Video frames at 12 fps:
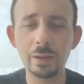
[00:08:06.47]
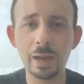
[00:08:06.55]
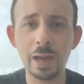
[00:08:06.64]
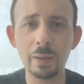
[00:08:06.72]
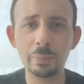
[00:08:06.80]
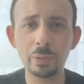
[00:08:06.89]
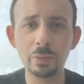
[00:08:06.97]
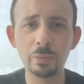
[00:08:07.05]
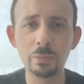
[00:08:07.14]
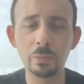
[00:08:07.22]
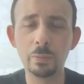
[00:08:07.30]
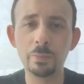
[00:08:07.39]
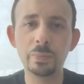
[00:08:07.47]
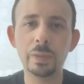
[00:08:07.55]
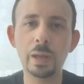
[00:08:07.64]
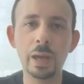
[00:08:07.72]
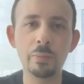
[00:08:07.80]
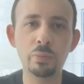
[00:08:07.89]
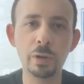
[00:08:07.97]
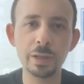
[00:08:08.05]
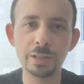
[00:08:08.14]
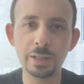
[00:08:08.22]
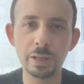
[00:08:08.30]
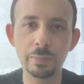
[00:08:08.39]
Apple had
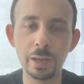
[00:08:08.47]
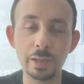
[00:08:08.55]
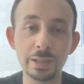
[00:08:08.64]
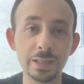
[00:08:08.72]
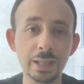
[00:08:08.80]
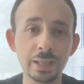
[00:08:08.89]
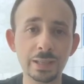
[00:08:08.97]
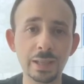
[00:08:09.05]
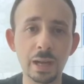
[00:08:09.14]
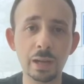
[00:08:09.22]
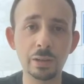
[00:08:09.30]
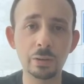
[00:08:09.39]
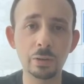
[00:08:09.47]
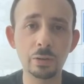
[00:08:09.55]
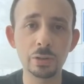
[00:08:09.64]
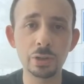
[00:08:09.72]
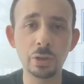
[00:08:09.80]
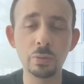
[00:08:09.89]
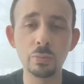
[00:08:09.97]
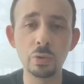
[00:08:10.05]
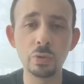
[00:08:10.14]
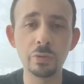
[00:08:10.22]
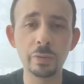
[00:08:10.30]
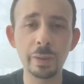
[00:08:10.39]
priced in about a $6 or so
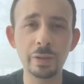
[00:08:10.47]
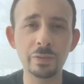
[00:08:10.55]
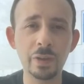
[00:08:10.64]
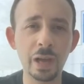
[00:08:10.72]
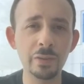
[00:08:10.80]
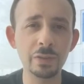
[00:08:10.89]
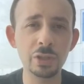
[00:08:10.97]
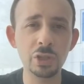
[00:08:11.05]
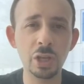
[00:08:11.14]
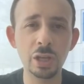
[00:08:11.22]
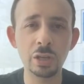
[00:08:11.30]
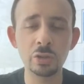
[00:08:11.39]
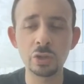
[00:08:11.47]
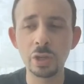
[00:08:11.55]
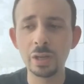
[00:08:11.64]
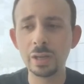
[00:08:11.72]
move, about 5 and change,